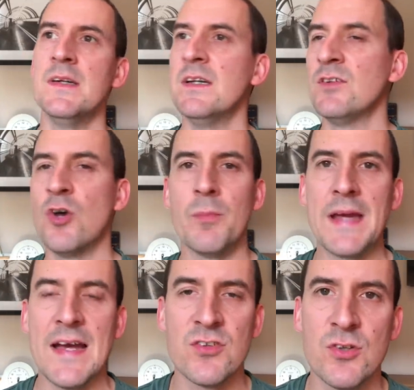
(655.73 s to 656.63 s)
Tommy
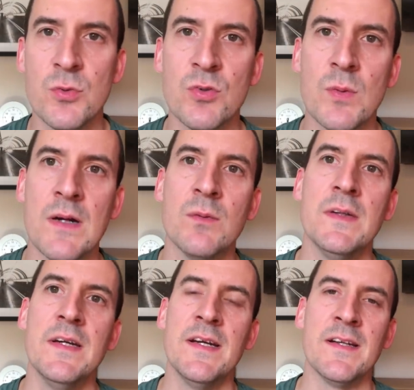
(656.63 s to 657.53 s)
Asu as well.
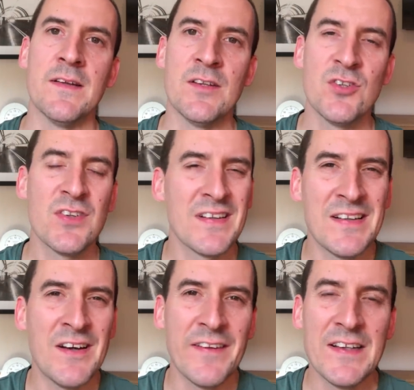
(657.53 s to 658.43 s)
You know, there's just,
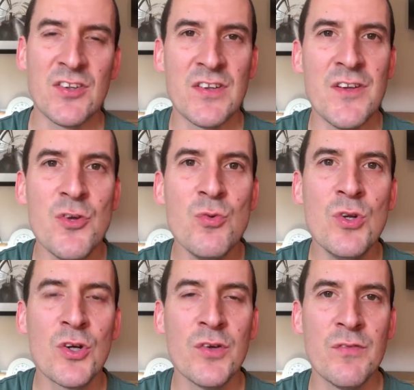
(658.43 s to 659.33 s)
I think it's the new
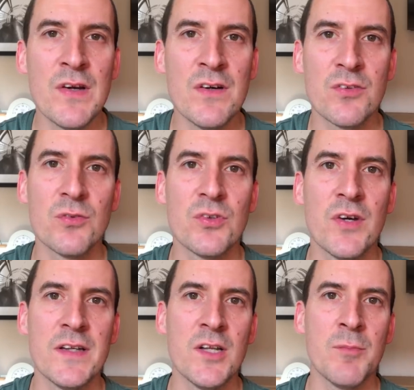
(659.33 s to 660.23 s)
look of the Arsenal
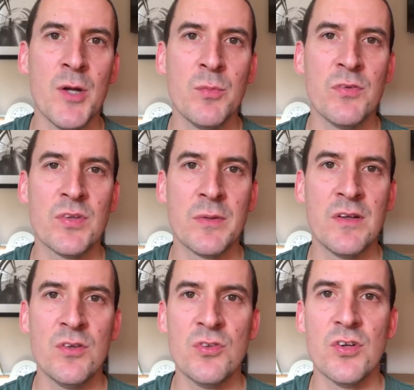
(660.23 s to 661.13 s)
side at the moment, with some of
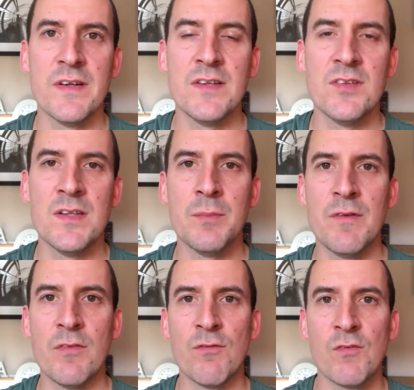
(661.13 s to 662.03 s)
the new signings in, a
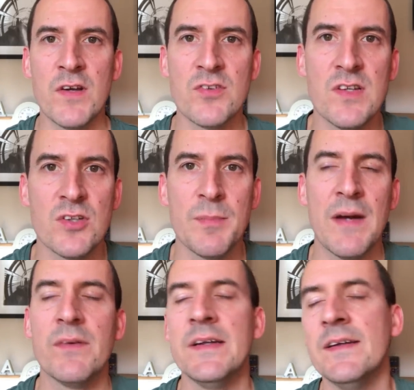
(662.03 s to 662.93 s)
bit of a freshness about it.